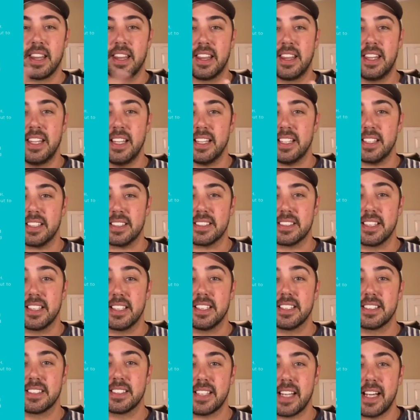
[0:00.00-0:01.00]
this.
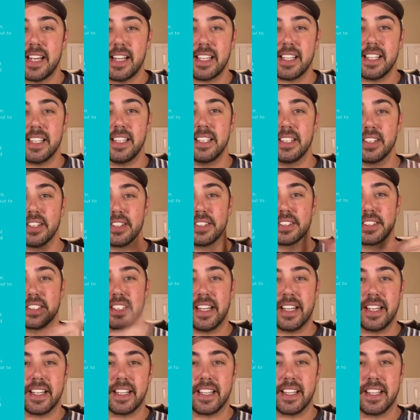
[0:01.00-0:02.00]
Psych, it looks
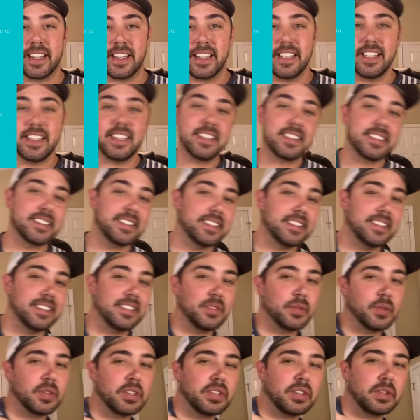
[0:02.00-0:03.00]
like this.
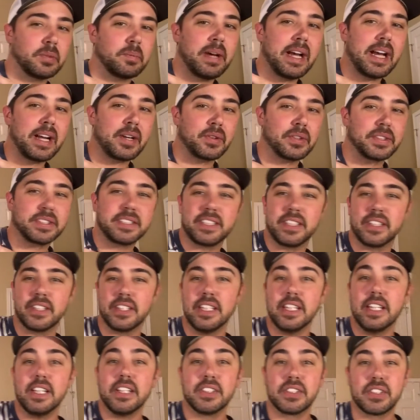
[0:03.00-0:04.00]
We're a little backwards here.
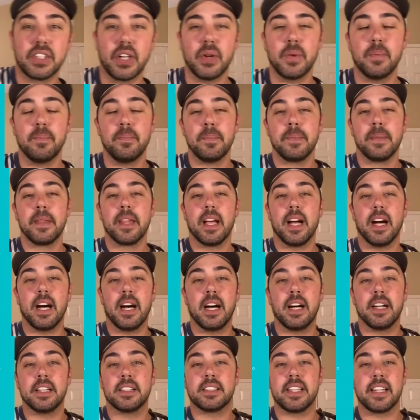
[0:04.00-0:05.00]
So
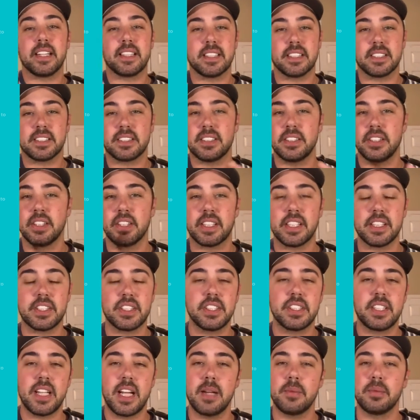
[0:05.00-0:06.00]
take this to your
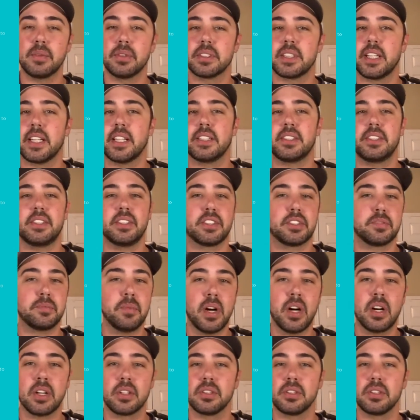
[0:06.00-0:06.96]
kitchen table, take it to your small